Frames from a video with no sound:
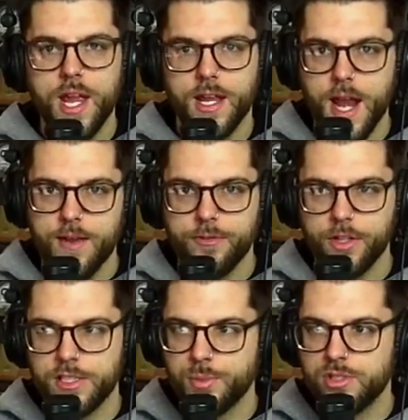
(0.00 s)
and I feel
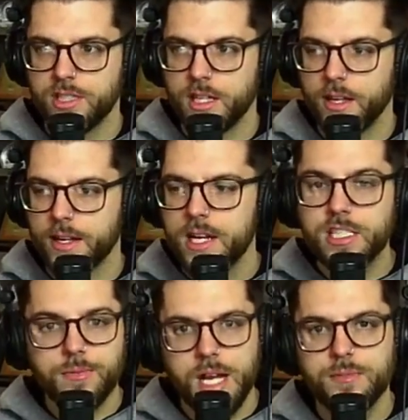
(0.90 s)
this personally, like
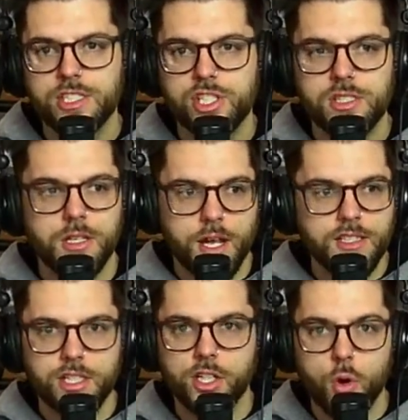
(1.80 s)
sometimes it's just nice
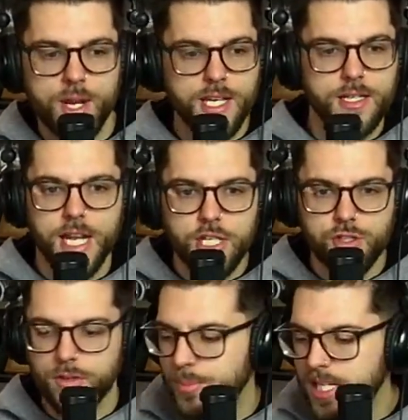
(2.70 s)
to go in
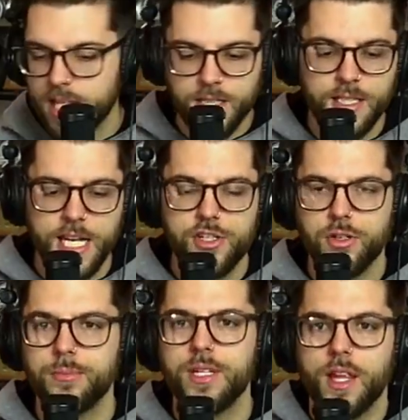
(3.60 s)
nature, be in nature
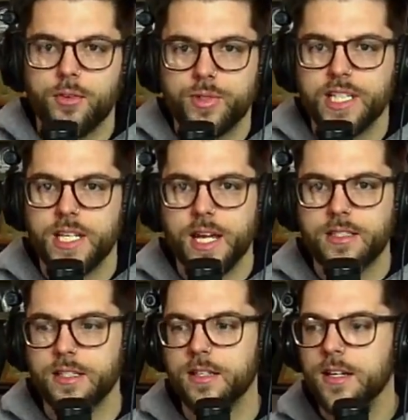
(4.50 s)
and be like
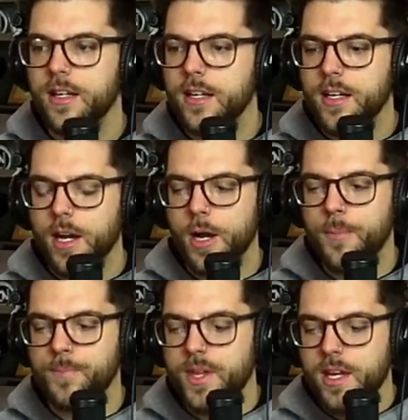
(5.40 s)
reconnected.
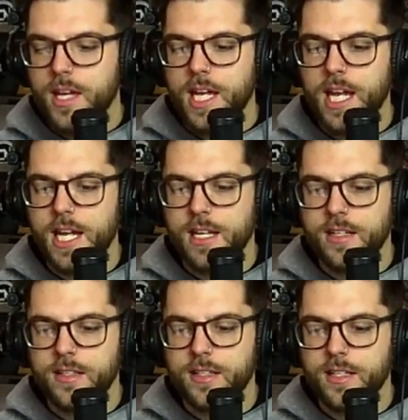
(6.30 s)

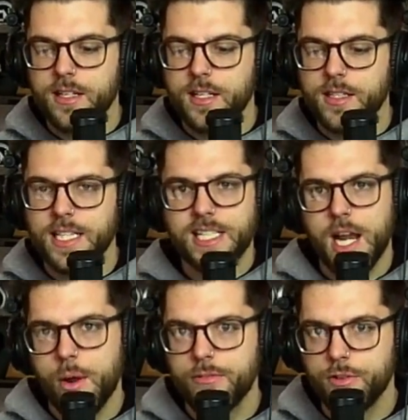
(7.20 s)
And that's kind of
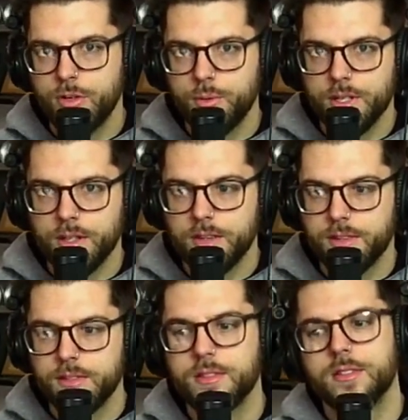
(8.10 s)
how I feel with
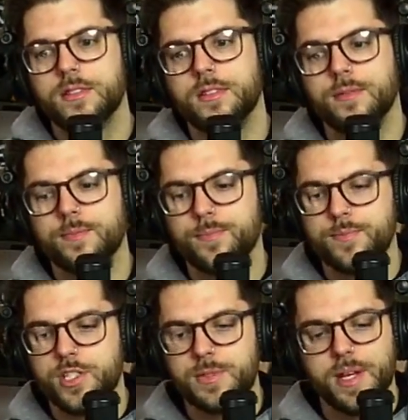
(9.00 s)

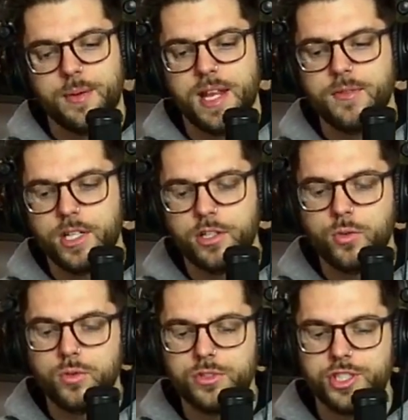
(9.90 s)
just being able to have like a
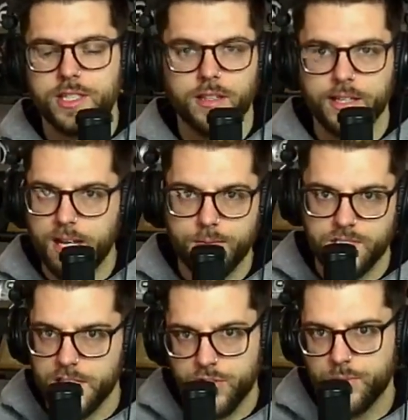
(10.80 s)
cool shit like
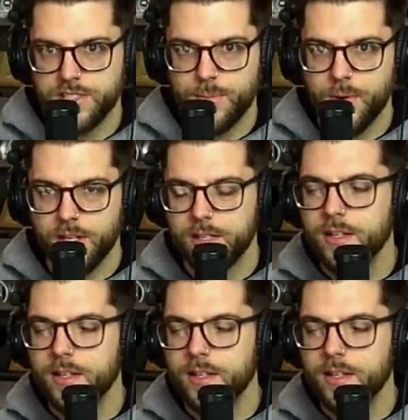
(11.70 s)
conversation with somebody.